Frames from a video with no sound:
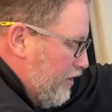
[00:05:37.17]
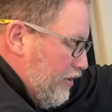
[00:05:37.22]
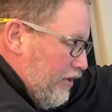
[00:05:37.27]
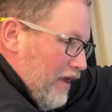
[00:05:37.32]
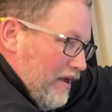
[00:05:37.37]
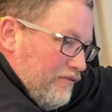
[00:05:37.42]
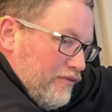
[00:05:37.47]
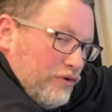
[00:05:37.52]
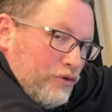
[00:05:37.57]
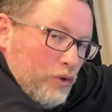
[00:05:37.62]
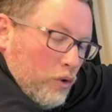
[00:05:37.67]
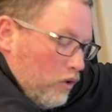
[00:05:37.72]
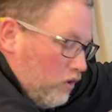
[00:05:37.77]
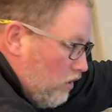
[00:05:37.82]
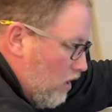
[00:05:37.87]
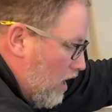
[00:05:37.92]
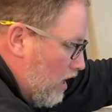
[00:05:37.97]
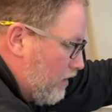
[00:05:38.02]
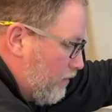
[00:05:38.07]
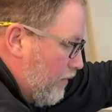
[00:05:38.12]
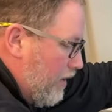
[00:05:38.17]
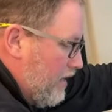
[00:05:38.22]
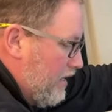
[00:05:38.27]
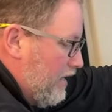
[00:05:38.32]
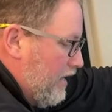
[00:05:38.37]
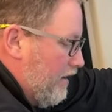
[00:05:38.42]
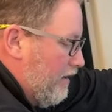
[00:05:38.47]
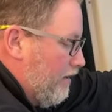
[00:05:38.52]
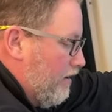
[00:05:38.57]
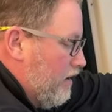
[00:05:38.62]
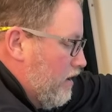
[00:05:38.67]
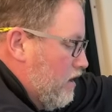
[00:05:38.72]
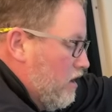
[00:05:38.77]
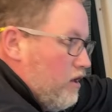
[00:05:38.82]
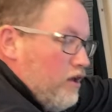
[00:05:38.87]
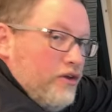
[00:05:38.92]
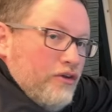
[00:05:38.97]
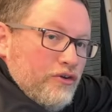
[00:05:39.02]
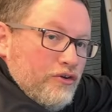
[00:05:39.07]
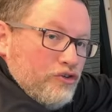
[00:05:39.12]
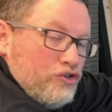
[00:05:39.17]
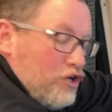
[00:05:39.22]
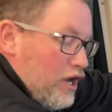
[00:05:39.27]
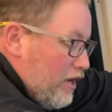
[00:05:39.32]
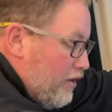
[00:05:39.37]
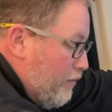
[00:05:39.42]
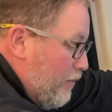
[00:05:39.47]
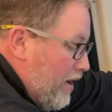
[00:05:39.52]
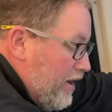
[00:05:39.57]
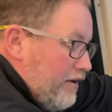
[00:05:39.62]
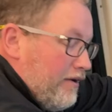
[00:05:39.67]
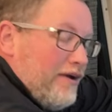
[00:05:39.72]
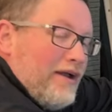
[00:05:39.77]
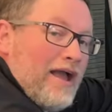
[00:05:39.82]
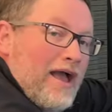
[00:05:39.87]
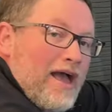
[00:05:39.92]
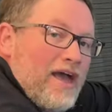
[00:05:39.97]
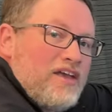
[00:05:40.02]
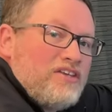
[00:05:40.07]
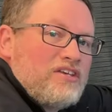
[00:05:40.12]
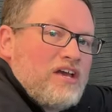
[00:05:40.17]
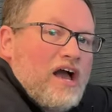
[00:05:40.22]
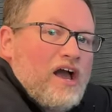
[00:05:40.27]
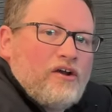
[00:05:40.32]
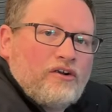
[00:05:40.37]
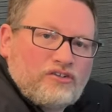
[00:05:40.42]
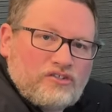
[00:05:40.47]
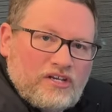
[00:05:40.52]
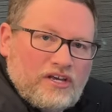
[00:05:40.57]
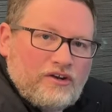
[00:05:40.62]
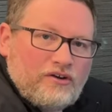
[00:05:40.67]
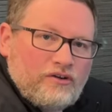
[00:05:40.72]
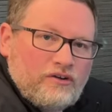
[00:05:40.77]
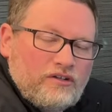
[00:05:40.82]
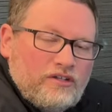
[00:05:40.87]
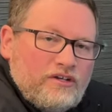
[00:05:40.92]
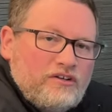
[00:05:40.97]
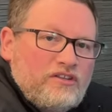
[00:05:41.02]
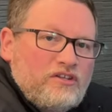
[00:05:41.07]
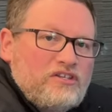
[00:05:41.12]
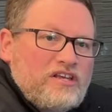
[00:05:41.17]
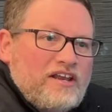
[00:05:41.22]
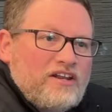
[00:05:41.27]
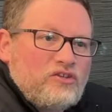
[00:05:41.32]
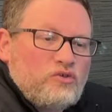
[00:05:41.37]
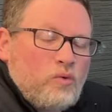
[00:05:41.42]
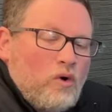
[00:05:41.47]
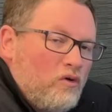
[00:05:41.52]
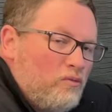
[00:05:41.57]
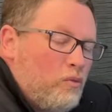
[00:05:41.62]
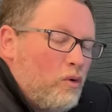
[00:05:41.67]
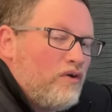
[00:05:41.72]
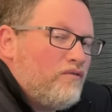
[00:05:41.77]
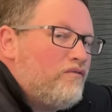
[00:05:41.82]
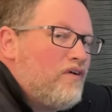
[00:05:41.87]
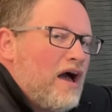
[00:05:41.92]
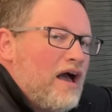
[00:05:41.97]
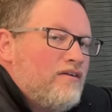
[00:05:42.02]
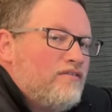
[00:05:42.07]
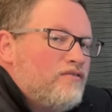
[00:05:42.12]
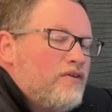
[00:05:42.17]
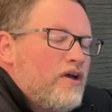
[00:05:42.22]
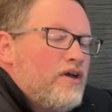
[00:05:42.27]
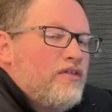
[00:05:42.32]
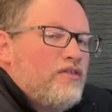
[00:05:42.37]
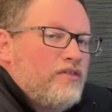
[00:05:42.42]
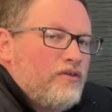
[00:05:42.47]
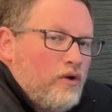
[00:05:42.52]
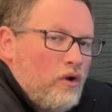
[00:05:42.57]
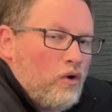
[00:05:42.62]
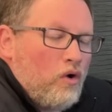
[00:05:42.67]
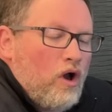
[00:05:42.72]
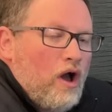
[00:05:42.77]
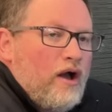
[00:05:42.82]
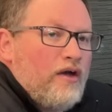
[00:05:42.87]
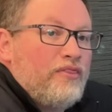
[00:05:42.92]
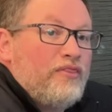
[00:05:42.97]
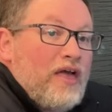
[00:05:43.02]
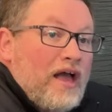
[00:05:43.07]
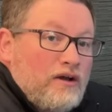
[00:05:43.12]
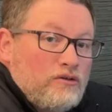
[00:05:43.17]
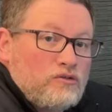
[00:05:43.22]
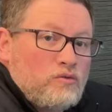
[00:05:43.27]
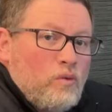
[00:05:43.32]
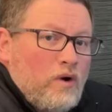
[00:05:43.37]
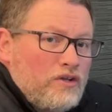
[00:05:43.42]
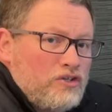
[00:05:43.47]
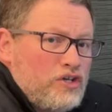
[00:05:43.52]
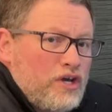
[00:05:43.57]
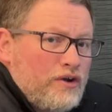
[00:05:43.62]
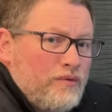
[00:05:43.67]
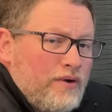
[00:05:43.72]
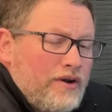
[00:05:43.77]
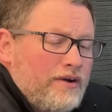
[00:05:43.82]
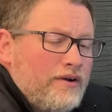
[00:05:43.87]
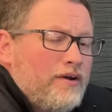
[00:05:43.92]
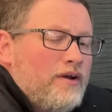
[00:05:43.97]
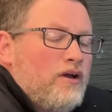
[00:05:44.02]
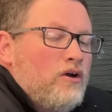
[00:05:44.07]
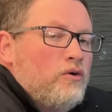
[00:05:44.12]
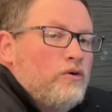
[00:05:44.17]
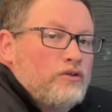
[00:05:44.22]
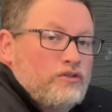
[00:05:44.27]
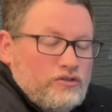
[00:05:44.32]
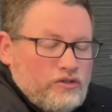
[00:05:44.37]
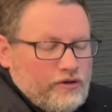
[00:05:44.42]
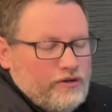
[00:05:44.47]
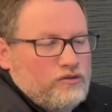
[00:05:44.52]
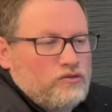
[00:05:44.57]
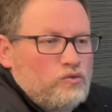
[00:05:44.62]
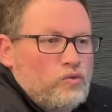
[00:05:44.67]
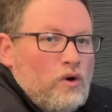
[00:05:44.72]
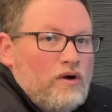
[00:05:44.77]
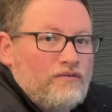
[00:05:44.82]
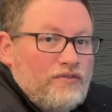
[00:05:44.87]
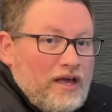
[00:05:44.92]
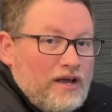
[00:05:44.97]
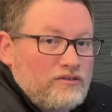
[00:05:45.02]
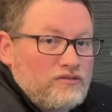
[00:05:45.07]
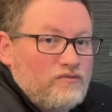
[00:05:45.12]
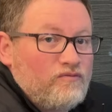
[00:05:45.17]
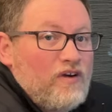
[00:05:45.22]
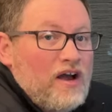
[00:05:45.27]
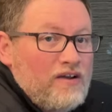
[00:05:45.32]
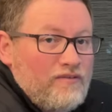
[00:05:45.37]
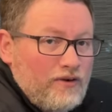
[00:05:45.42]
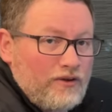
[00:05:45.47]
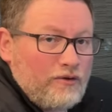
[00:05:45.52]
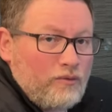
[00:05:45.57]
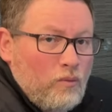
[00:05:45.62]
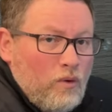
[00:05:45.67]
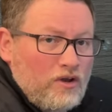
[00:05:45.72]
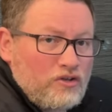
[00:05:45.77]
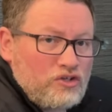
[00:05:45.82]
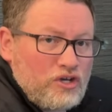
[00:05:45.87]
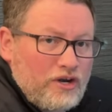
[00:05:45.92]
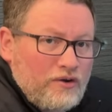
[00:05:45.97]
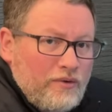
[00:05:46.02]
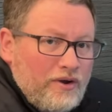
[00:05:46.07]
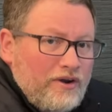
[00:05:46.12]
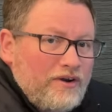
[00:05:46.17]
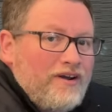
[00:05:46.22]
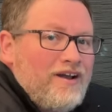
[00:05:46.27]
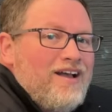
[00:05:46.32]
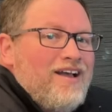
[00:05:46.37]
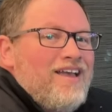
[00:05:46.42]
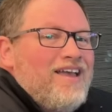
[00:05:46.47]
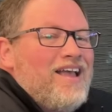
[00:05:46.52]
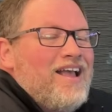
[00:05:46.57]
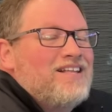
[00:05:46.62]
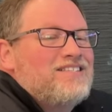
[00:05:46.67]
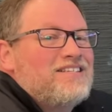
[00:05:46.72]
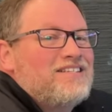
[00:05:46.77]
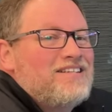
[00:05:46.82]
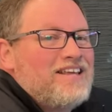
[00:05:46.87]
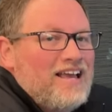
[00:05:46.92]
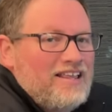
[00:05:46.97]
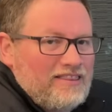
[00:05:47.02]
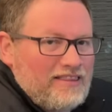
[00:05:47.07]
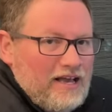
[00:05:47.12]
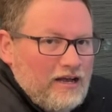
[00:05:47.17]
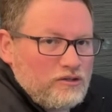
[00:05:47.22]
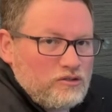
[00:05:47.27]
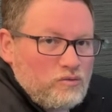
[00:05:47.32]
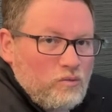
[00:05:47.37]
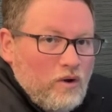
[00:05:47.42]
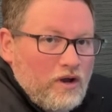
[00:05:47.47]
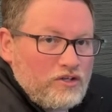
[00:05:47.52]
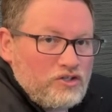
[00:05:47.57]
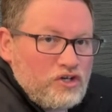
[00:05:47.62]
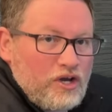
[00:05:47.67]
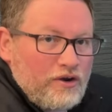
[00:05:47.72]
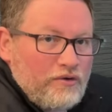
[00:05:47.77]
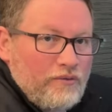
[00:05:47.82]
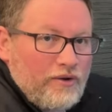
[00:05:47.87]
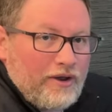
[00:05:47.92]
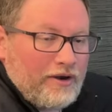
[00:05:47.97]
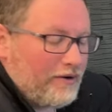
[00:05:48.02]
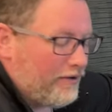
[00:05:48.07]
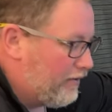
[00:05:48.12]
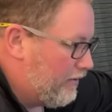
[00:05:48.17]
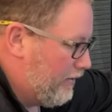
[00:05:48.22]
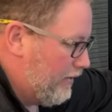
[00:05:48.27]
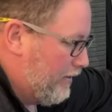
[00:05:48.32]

You have your door lock right here, your generator. Guys, I said earlier, this had a 12.5 uh, thousand watt generator, or sorry, 12,500 watt generator. It's a 10,000 watt generator.